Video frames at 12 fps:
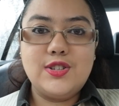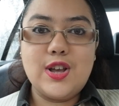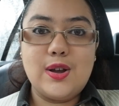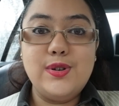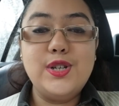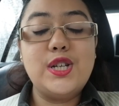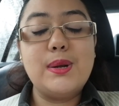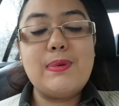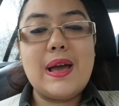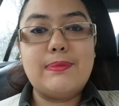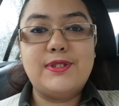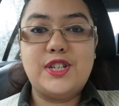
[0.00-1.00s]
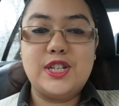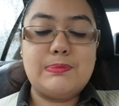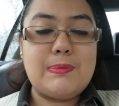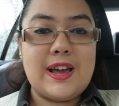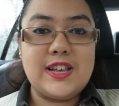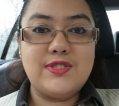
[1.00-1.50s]
so you should be able to
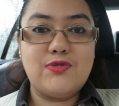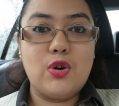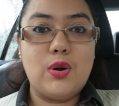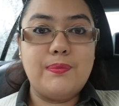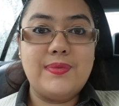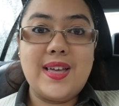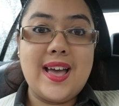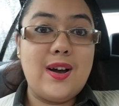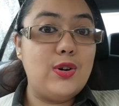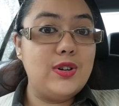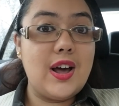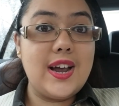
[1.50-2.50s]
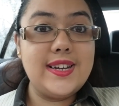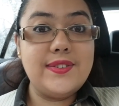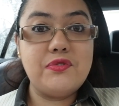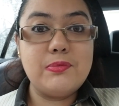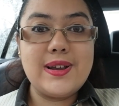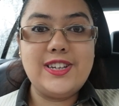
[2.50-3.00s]
just base from their online
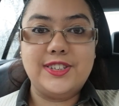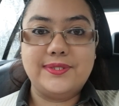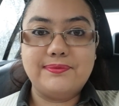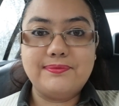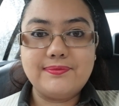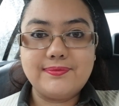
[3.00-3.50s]
information.